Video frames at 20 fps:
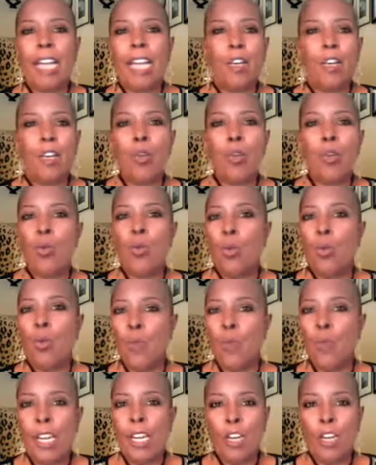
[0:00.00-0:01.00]
echo
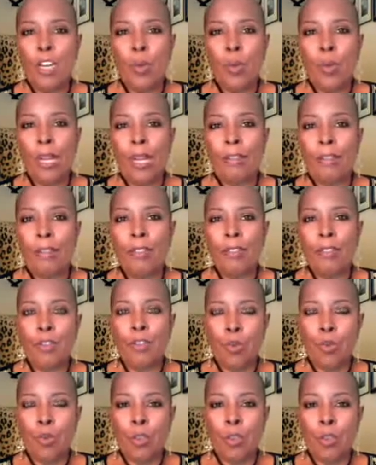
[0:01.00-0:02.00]
radio waves
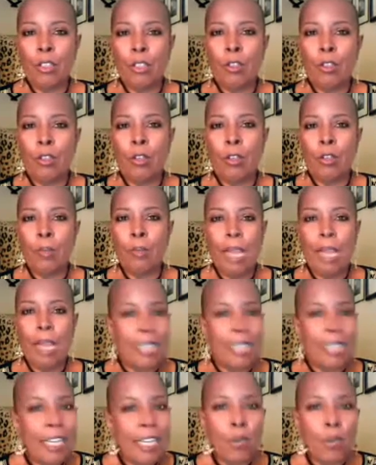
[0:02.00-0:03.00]
of sorts, or
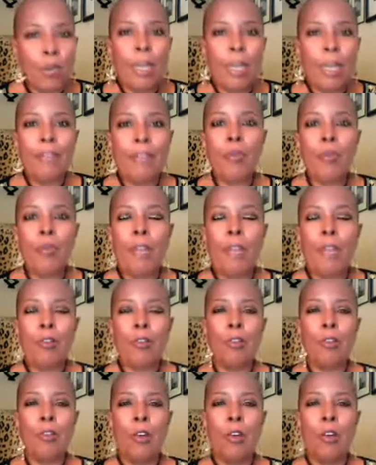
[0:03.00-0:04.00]
magnetic waves
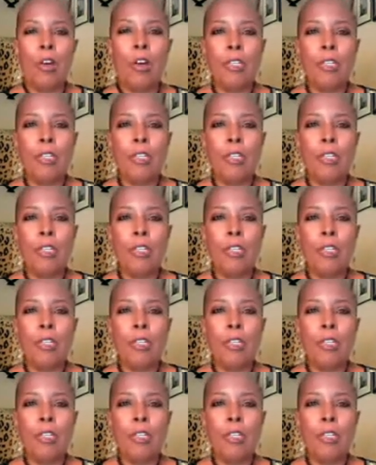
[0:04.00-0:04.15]
rather,